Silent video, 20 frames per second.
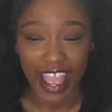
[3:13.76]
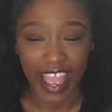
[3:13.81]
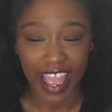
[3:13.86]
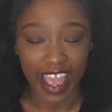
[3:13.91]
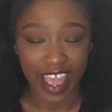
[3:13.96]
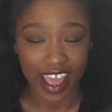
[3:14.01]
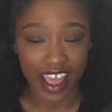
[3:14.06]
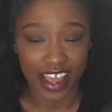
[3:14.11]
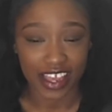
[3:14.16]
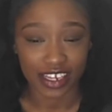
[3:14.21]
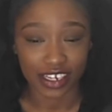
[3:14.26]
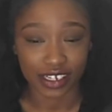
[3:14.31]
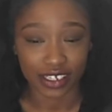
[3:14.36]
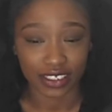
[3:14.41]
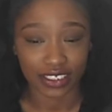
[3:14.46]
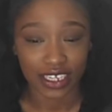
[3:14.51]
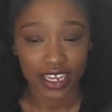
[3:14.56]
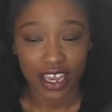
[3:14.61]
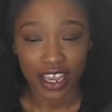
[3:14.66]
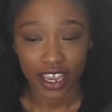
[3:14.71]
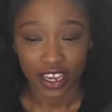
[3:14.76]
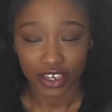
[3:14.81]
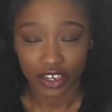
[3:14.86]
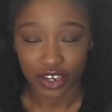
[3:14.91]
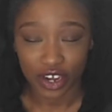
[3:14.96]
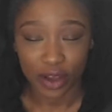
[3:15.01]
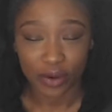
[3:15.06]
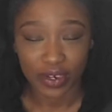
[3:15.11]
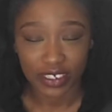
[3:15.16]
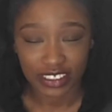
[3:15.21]
And
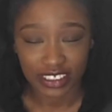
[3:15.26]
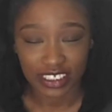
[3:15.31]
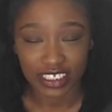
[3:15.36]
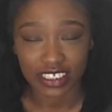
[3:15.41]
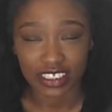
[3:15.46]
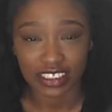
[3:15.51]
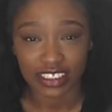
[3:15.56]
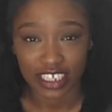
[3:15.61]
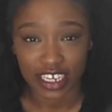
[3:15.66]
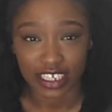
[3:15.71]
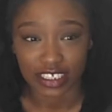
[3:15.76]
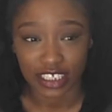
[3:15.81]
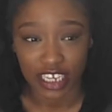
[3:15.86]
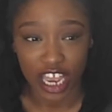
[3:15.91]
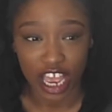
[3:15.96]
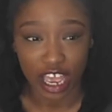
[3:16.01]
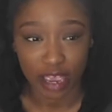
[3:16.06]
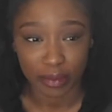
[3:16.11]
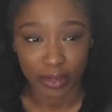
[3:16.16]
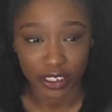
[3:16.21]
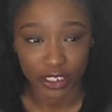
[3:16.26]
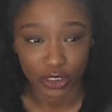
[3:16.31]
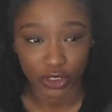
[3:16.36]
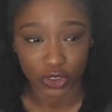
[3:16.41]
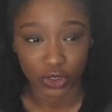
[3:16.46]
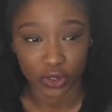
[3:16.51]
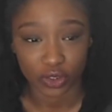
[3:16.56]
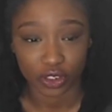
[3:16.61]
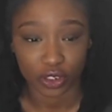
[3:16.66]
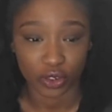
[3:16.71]
you know, it's gonna take time, and the
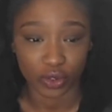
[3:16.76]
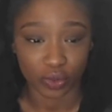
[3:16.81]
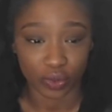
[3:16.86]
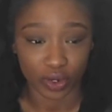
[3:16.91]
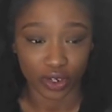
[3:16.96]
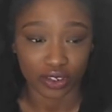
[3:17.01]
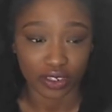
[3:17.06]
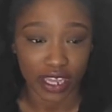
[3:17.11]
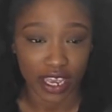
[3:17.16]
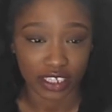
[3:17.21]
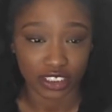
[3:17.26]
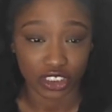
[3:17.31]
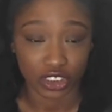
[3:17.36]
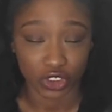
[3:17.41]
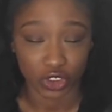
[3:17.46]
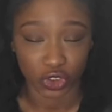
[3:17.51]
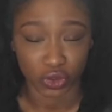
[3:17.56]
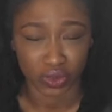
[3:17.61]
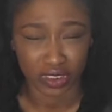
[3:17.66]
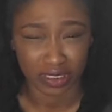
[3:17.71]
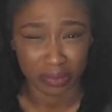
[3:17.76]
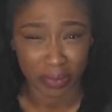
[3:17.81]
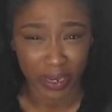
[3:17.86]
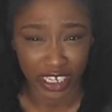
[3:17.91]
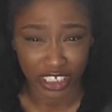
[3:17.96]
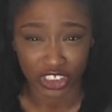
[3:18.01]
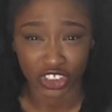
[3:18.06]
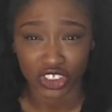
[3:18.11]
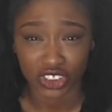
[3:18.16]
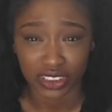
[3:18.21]
sooner that you realize that you need
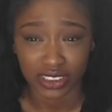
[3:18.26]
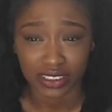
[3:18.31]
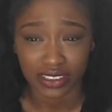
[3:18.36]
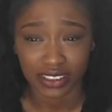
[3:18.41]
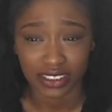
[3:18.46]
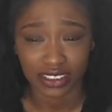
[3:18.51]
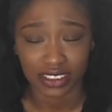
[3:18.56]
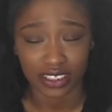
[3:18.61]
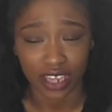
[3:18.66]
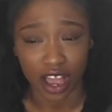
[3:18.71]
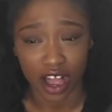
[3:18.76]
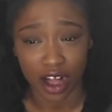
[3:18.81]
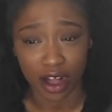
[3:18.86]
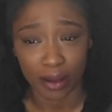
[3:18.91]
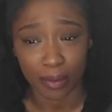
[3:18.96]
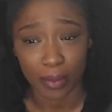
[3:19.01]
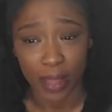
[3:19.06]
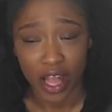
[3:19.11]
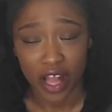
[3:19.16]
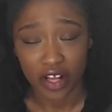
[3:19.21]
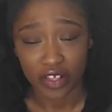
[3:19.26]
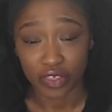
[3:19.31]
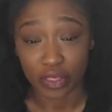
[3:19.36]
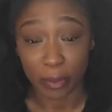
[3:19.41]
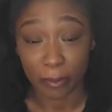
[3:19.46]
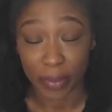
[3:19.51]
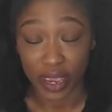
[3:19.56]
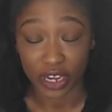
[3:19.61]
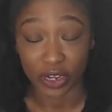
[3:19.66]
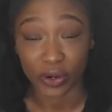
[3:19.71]
patience,
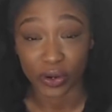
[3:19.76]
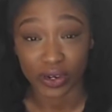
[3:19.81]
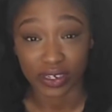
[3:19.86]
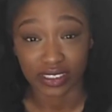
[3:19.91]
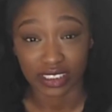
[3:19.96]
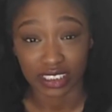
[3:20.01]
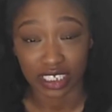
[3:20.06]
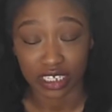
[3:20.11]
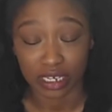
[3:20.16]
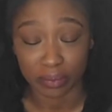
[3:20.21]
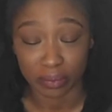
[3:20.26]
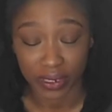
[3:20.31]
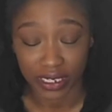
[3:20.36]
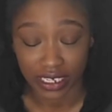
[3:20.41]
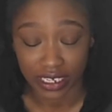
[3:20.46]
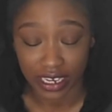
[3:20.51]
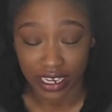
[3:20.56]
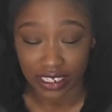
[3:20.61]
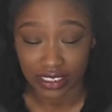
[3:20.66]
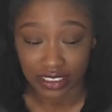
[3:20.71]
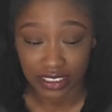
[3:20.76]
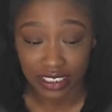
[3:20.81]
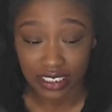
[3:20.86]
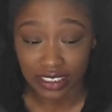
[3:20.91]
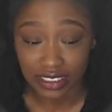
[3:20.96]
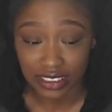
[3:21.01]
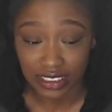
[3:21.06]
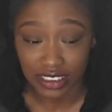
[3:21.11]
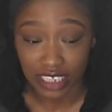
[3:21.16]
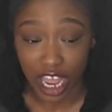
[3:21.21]
the better it's gonna be, and it's
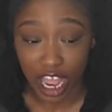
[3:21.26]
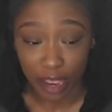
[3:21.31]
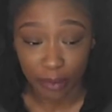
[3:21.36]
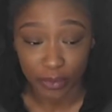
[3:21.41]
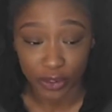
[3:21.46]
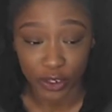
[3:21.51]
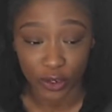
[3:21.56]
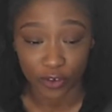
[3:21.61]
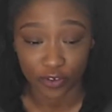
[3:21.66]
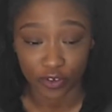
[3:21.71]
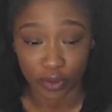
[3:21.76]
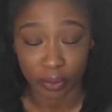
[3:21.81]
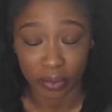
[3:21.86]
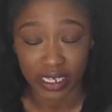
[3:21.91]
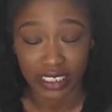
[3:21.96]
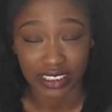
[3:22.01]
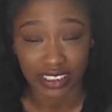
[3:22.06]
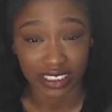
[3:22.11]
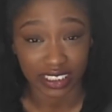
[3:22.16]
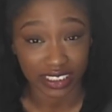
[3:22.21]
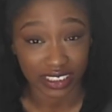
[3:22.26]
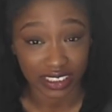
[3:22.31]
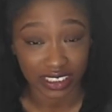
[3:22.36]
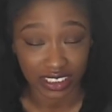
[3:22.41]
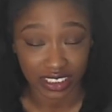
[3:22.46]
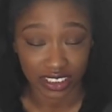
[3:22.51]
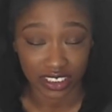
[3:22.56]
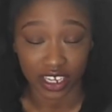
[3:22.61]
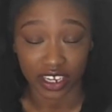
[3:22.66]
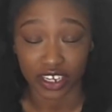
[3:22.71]
gonna stop you from basically
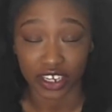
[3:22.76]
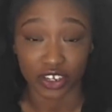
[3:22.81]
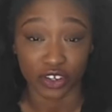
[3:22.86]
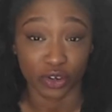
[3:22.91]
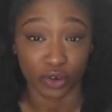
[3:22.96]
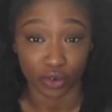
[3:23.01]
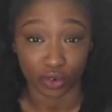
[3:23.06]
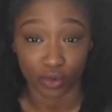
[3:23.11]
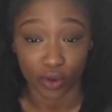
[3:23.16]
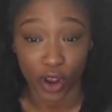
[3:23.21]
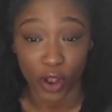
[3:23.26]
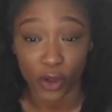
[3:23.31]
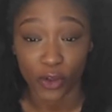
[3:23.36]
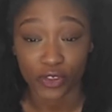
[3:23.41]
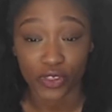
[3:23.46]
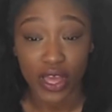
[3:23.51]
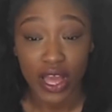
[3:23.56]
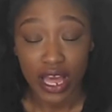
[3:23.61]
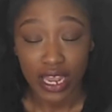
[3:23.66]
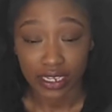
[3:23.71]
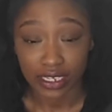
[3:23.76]
stunting your growth.